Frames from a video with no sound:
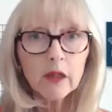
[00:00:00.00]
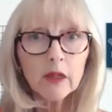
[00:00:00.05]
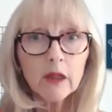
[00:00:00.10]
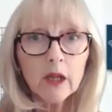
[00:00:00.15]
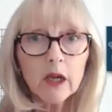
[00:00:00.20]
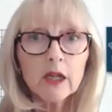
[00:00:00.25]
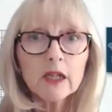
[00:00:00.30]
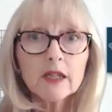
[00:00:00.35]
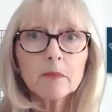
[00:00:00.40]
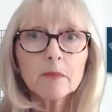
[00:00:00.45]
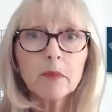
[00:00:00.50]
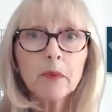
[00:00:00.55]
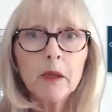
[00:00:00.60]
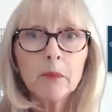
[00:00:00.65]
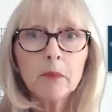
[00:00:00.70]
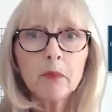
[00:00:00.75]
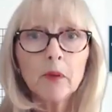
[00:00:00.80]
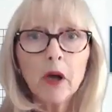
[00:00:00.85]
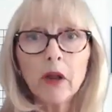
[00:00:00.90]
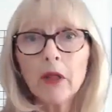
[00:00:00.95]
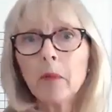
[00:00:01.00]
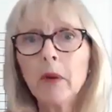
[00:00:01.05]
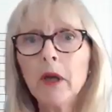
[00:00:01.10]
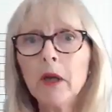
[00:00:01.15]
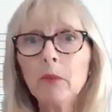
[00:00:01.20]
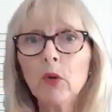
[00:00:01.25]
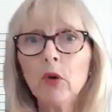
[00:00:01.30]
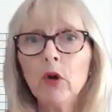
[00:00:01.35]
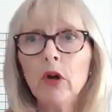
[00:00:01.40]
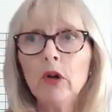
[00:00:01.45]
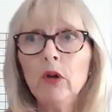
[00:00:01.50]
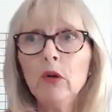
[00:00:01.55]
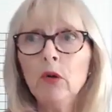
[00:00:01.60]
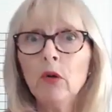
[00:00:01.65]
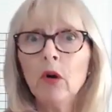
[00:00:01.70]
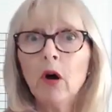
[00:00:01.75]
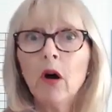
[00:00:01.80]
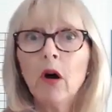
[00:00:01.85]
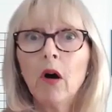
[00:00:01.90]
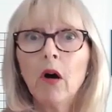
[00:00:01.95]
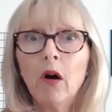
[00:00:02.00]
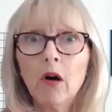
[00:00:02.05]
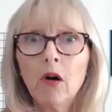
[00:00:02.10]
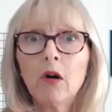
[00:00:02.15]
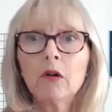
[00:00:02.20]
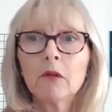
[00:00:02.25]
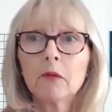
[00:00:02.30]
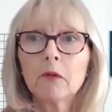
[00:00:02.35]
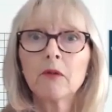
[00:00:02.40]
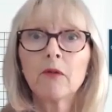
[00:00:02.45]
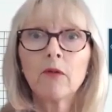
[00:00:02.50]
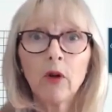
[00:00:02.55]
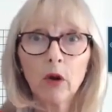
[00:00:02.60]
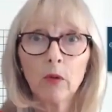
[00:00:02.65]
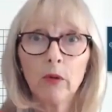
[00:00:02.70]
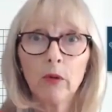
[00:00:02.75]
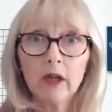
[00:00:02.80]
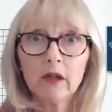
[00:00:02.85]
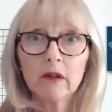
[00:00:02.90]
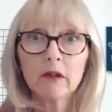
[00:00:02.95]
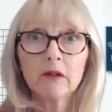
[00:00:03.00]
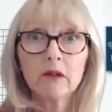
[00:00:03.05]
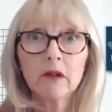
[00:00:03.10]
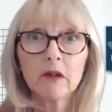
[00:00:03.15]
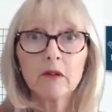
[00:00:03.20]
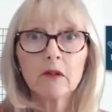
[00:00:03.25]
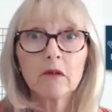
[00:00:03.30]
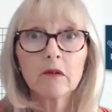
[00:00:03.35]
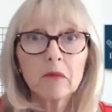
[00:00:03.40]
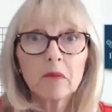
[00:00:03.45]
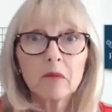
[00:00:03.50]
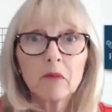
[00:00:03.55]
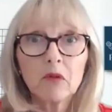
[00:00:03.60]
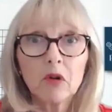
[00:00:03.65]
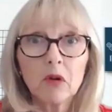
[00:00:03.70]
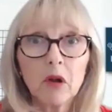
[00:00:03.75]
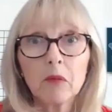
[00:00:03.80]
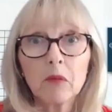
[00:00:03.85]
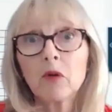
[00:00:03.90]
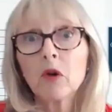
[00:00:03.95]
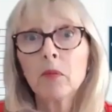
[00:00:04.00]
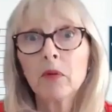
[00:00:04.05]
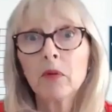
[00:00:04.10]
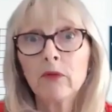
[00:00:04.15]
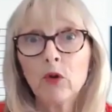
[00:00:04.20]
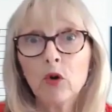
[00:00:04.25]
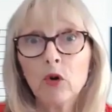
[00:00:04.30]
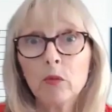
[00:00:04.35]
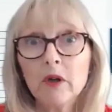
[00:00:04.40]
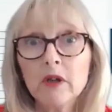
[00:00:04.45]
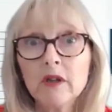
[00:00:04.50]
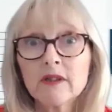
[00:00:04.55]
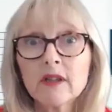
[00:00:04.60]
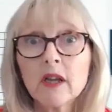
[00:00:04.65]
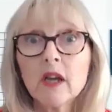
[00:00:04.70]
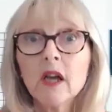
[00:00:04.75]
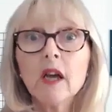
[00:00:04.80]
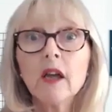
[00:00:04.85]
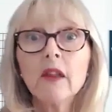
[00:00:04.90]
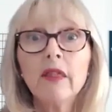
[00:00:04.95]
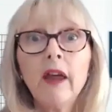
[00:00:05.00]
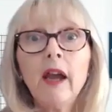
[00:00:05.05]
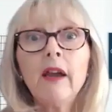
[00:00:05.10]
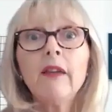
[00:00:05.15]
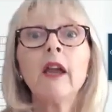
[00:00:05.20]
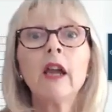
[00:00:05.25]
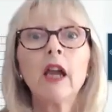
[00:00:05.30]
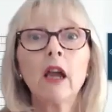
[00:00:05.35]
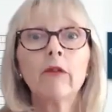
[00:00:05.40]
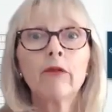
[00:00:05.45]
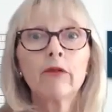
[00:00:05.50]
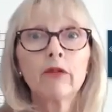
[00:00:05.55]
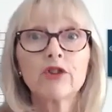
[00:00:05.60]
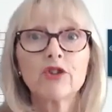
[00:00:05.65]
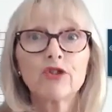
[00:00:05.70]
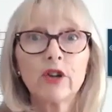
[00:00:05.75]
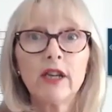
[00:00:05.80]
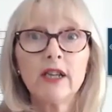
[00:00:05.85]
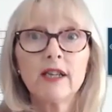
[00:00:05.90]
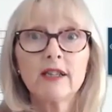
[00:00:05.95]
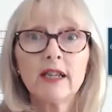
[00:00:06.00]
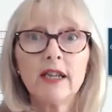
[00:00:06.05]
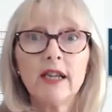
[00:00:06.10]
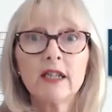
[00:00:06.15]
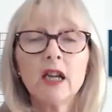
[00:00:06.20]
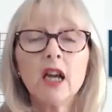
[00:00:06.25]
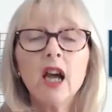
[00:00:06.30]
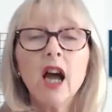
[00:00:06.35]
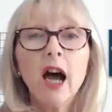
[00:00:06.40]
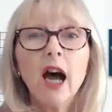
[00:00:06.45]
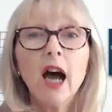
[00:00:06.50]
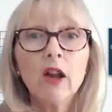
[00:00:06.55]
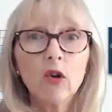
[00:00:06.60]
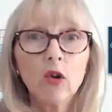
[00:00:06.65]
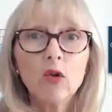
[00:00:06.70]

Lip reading: that other people who are following good performance, they then get frustrated, and